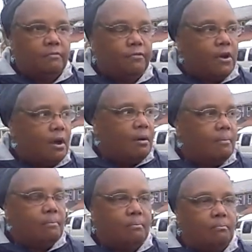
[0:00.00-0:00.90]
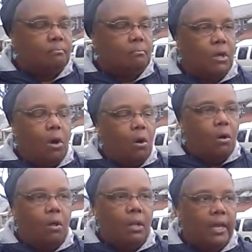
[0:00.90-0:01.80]
from
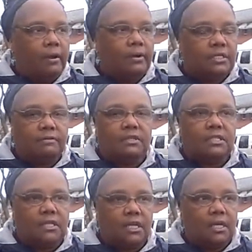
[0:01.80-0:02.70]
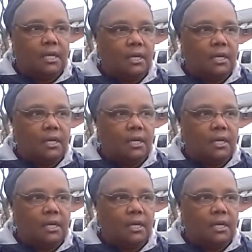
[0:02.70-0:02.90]
all areas of the city,